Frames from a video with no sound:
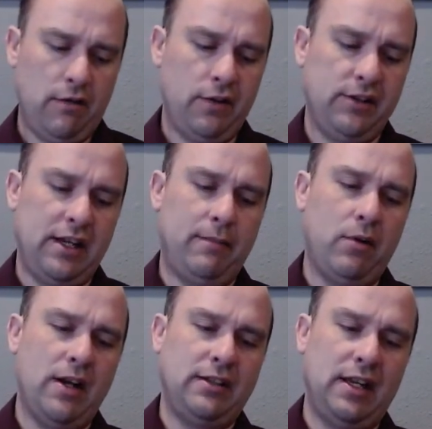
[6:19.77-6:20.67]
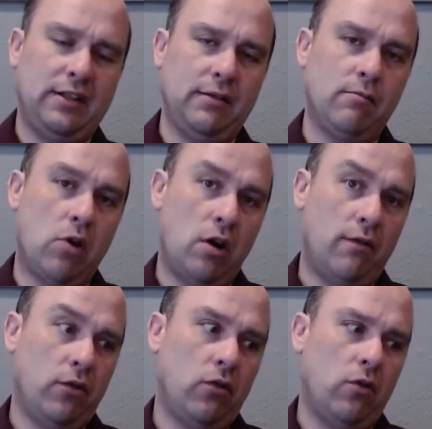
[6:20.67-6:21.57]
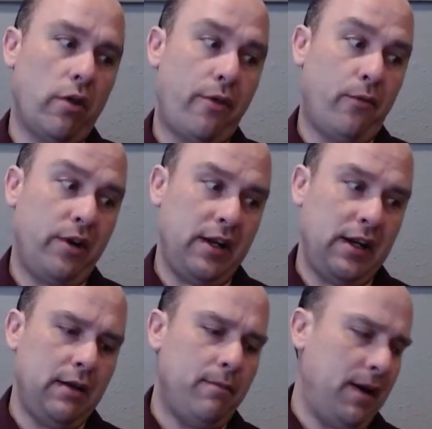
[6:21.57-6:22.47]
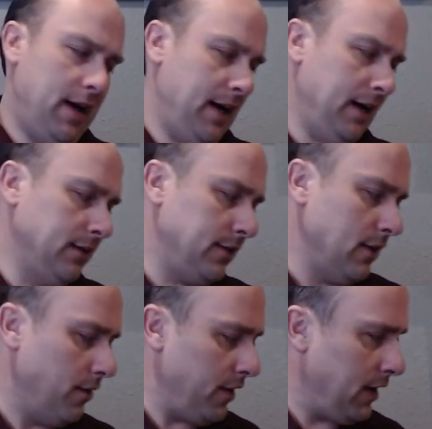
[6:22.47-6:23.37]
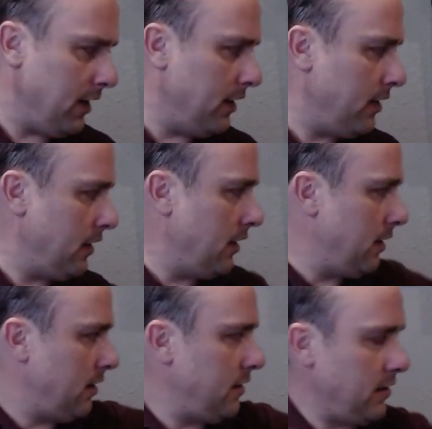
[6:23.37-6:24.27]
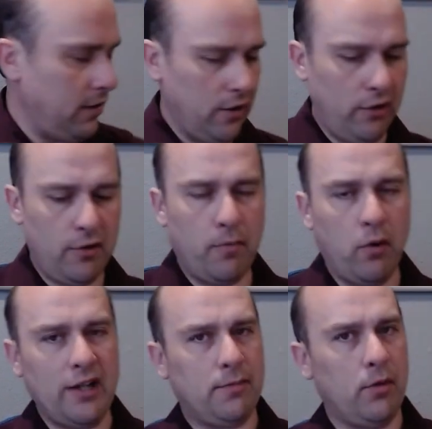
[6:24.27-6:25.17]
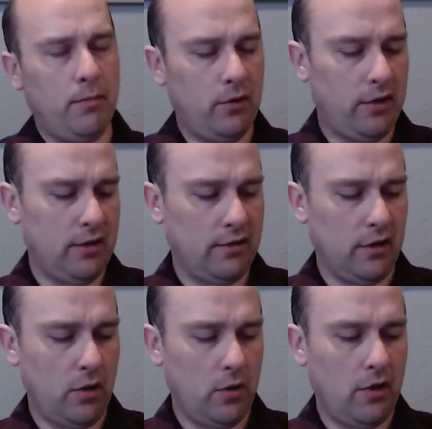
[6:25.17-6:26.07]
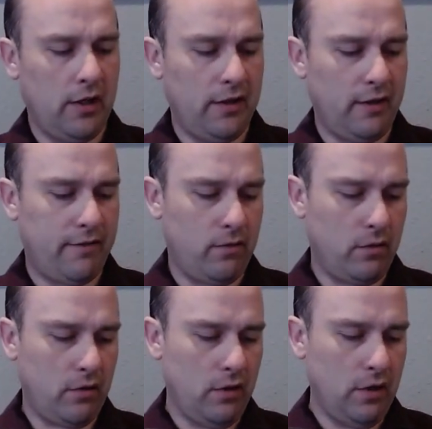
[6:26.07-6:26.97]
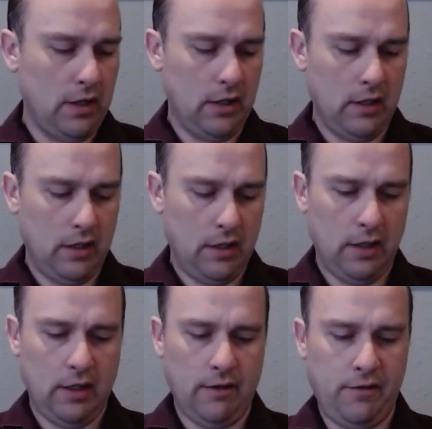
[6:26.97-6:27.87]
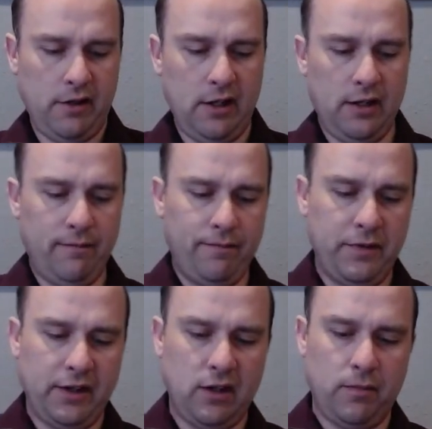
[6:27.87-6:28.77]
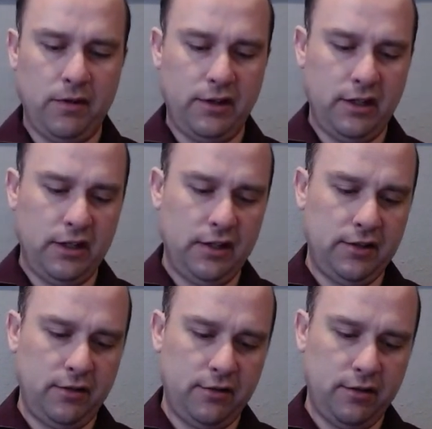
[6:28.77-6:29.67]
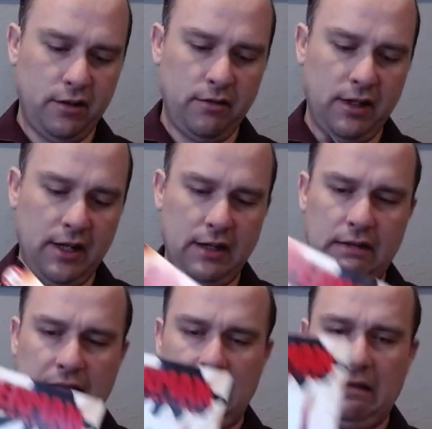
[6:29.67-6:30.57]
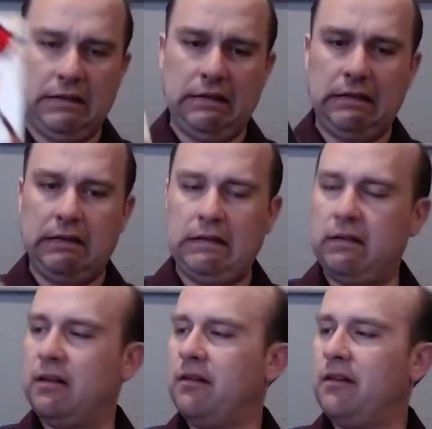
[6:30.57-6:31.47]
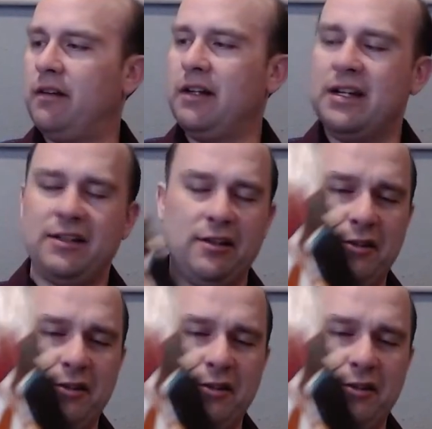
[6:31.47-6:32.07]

for the same price as the Marvel three packs, then uh, you know your price per book is lower, and therefore, uh, if you get a couple of duds, you're still okay. Ugh. So,